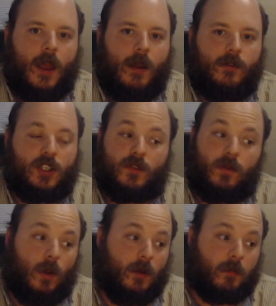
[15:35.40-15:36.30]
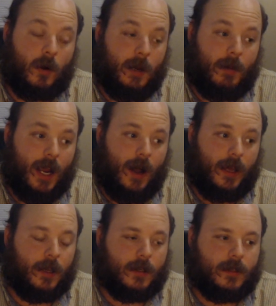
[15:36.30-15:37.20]
just full of
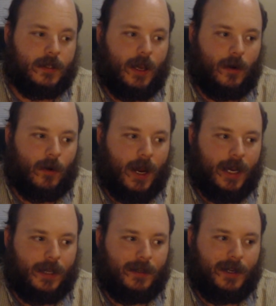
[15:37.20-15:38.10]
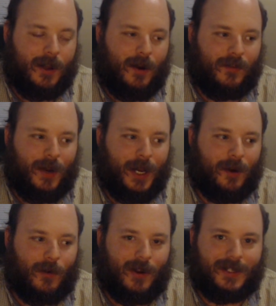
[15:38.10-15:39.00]
prebiotics. Now granted, if you're eating a
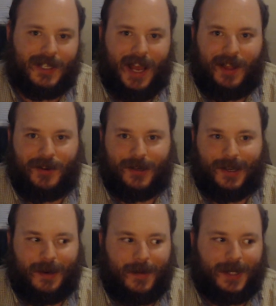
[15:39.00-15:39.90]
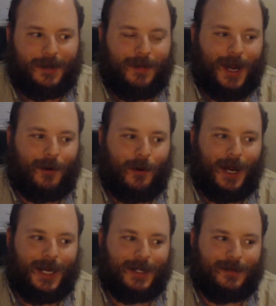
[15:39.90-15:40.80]
raw salad, there's going to be some
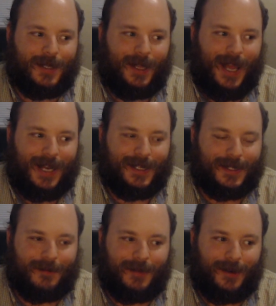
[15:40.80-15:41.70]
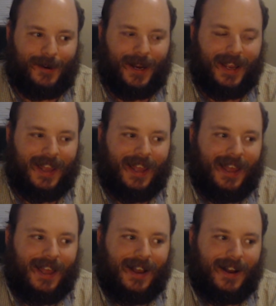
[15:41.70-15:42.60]
microorganisms on that to some degree.
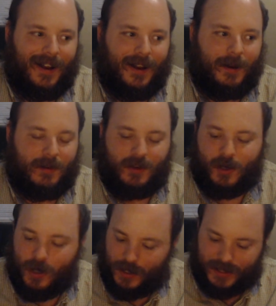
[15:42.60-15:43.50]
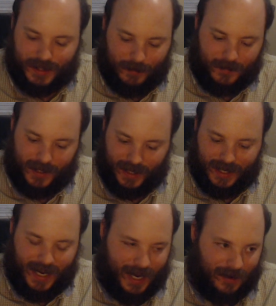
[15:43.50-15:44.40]
If you cook something and
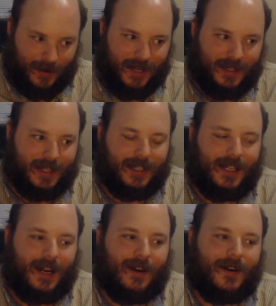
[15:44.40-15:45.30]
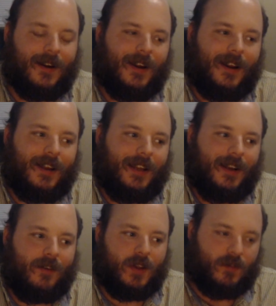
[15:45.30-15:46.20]
eat it right then and there,
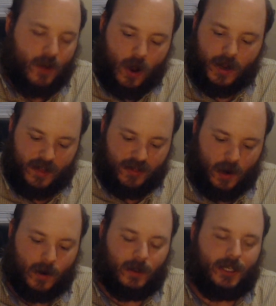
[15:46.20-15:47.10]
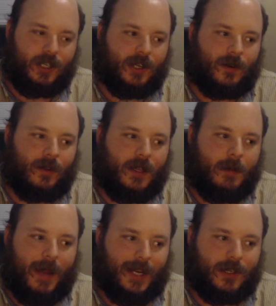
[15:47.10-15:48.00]
if you cook it thoroughly, generally the
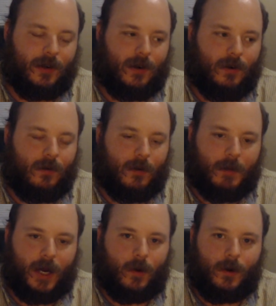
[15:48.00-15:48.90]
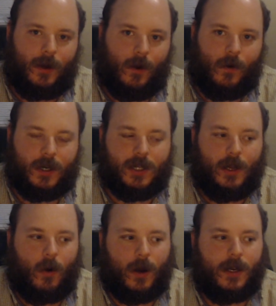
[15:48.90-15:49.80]
bacterial or
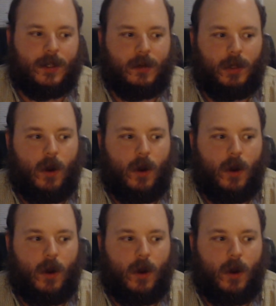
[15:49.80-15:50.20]
microorganism